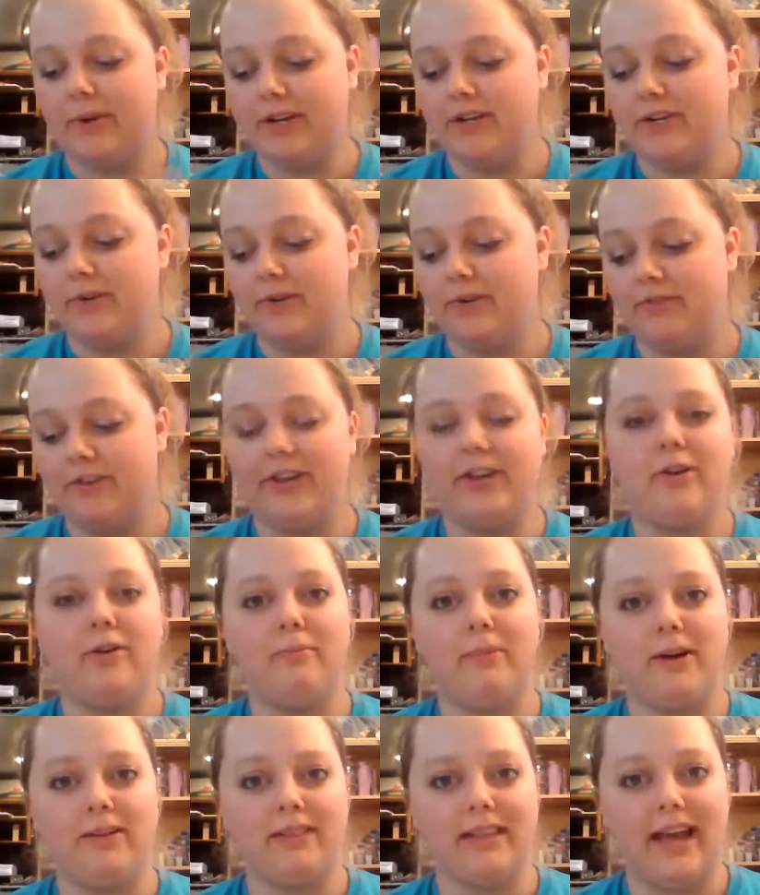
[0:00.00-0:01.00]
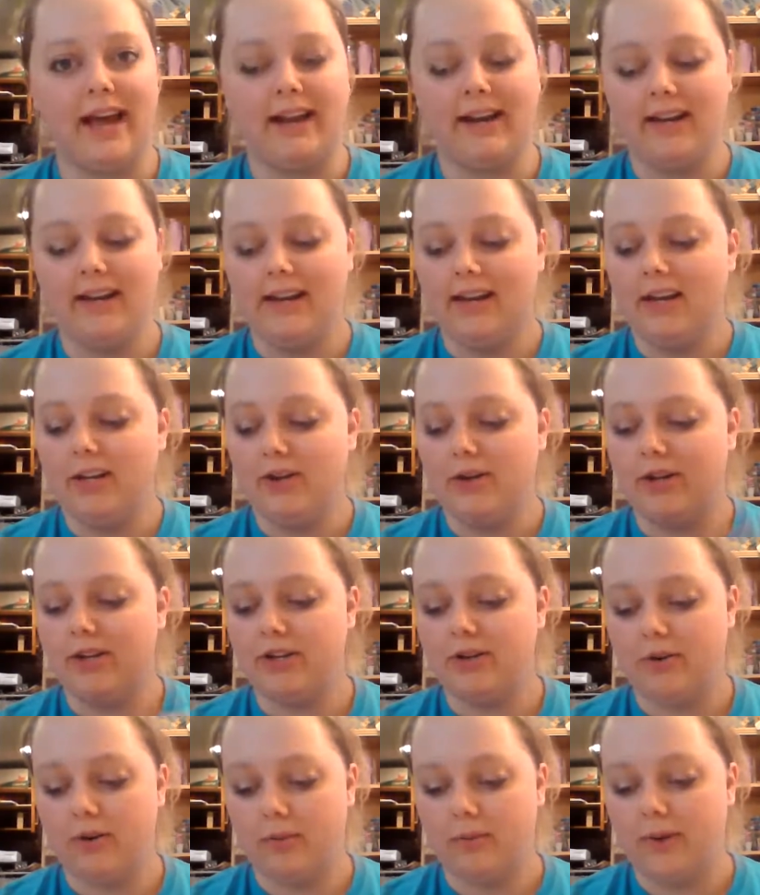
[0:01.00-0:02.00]
want to do a video about that. You
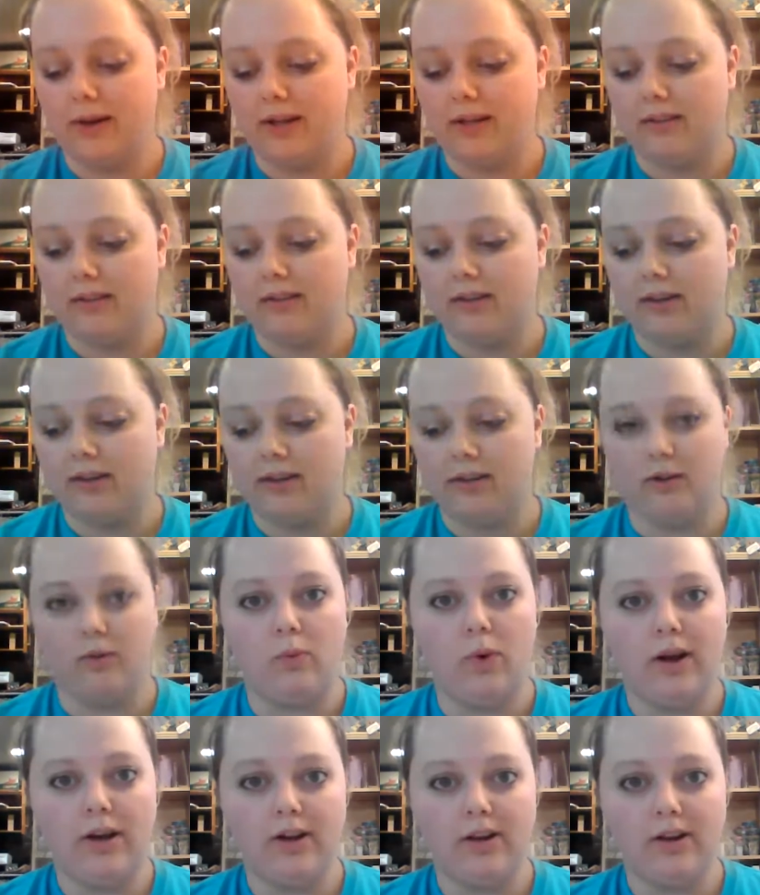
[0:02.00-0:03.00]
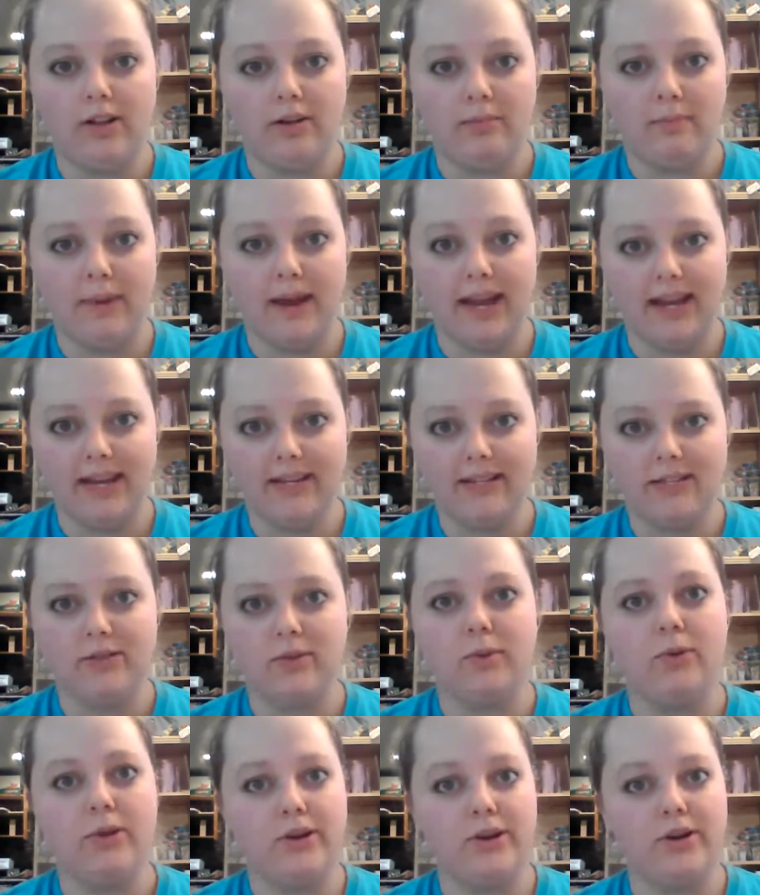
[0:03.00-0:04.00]
can do it with either watercolor paints
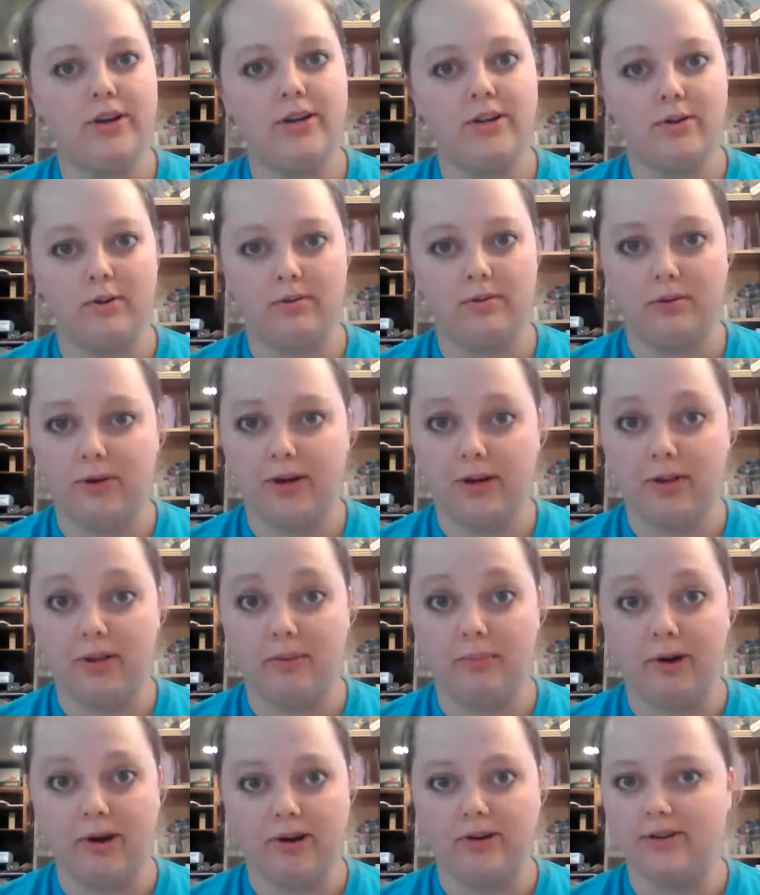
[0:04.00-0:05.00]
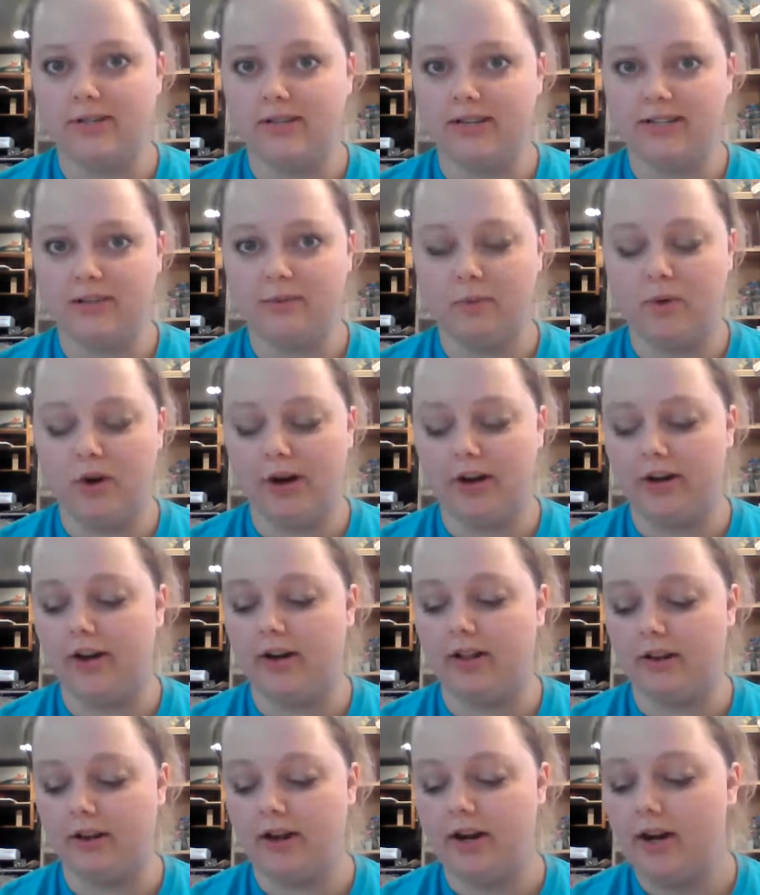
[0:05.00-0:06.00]
or you can do it with Crayola markers and some
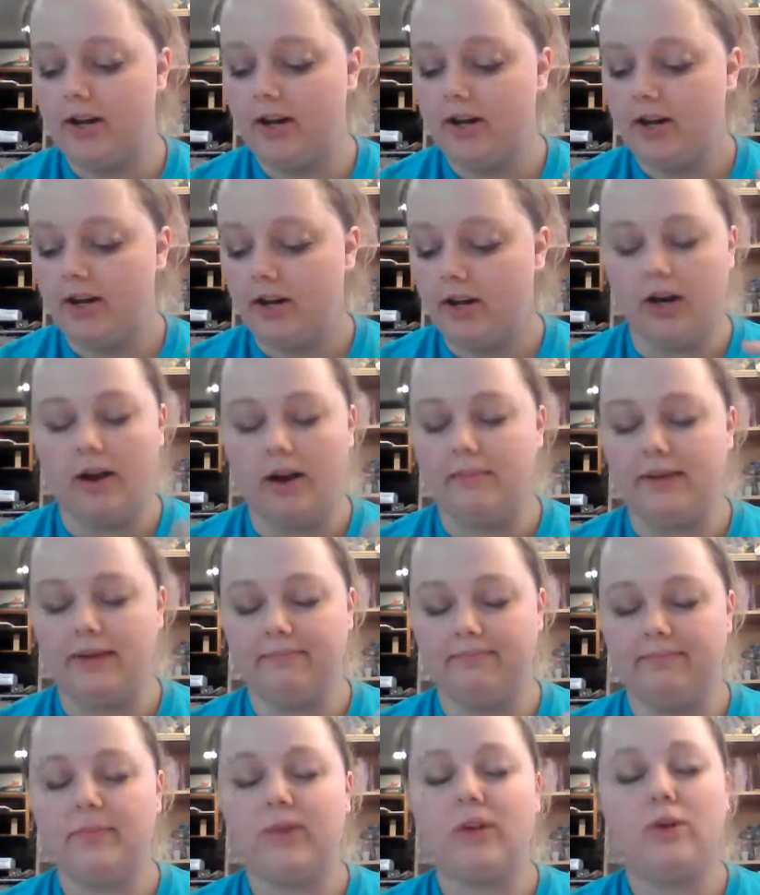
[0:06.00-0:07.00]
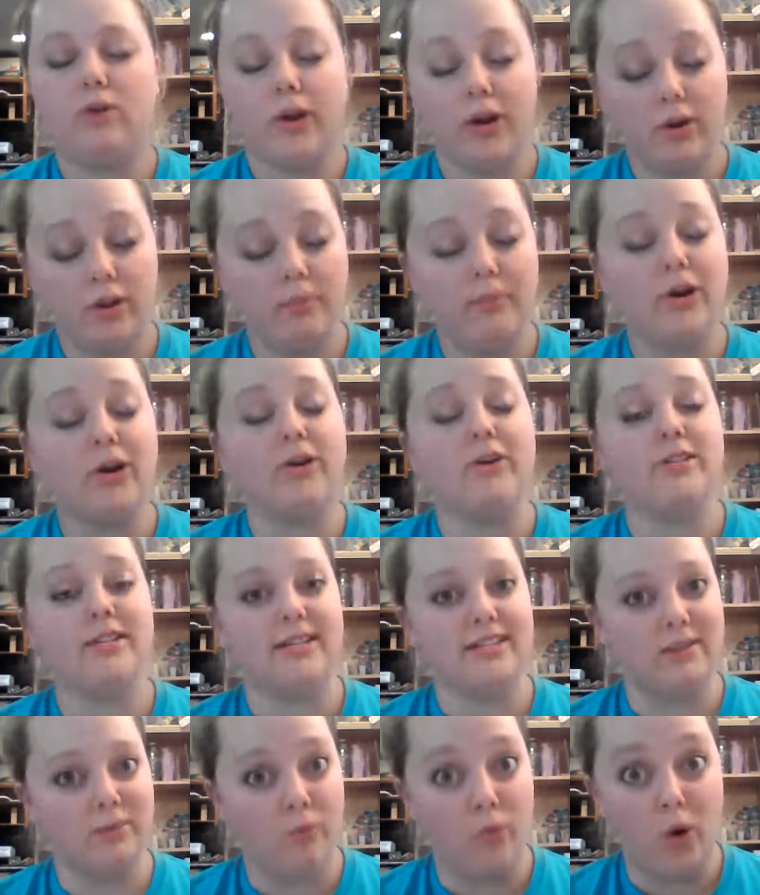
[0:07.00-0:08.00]
watercolor. Crayola markers
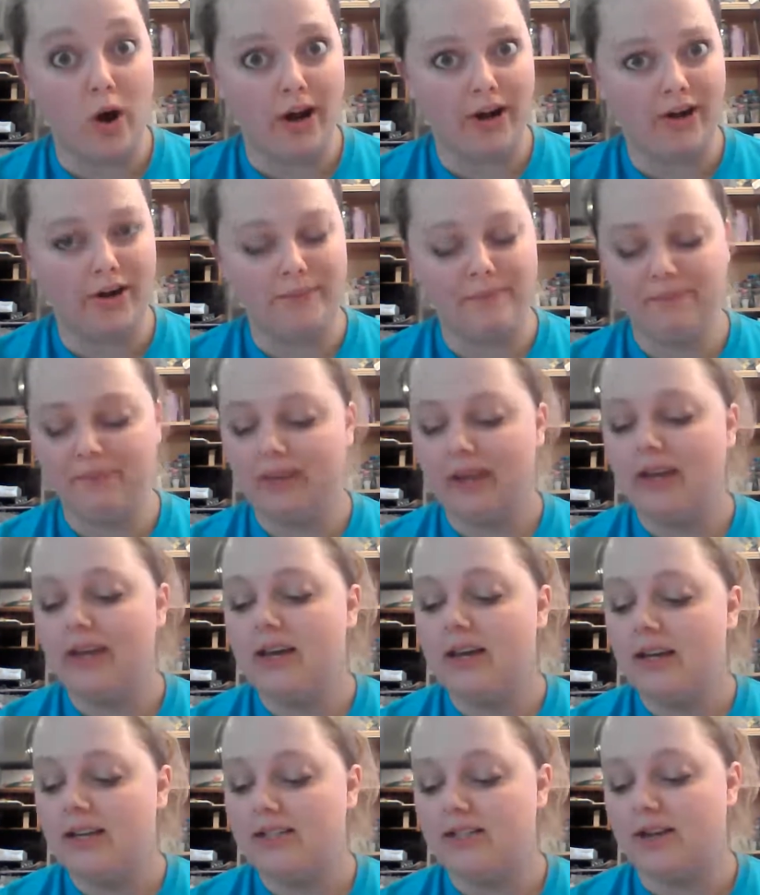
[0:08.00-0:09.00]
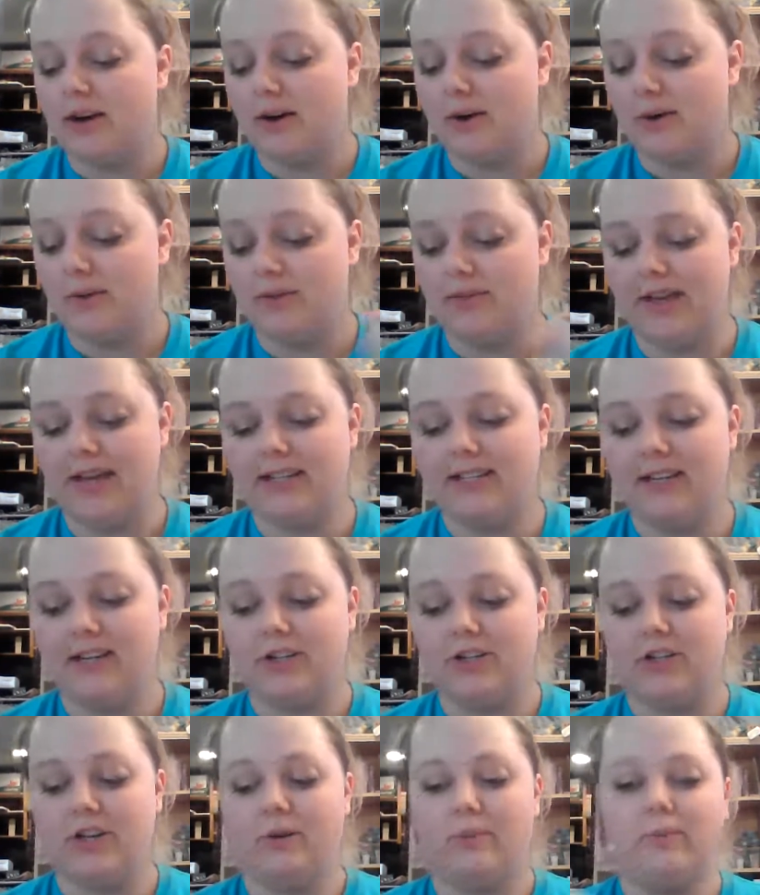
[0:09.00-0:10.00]
and some water. So that's
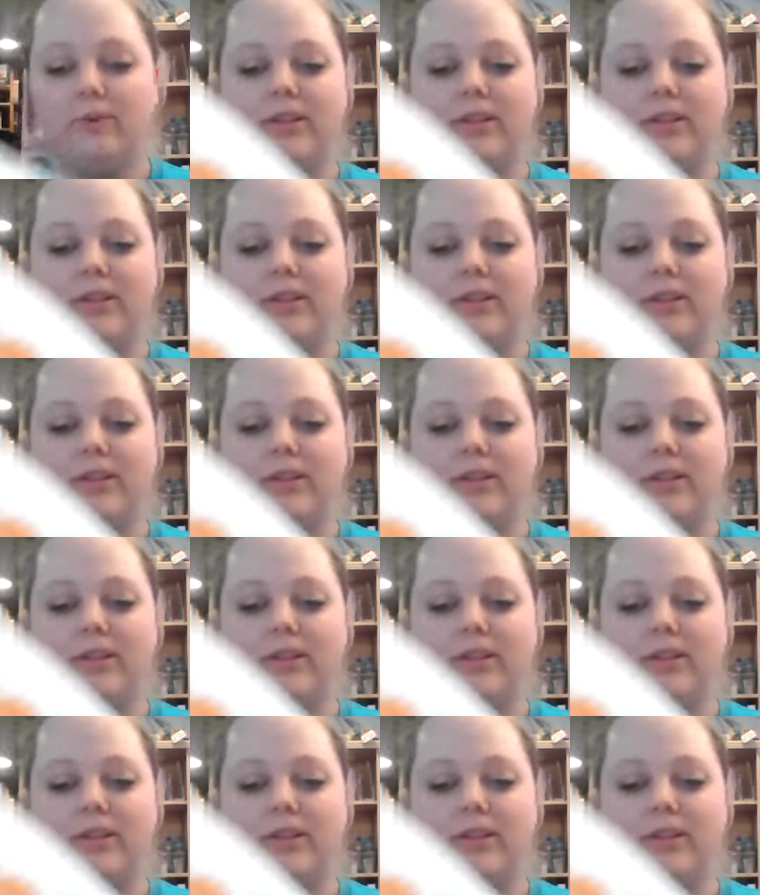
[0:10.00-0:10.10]
actually a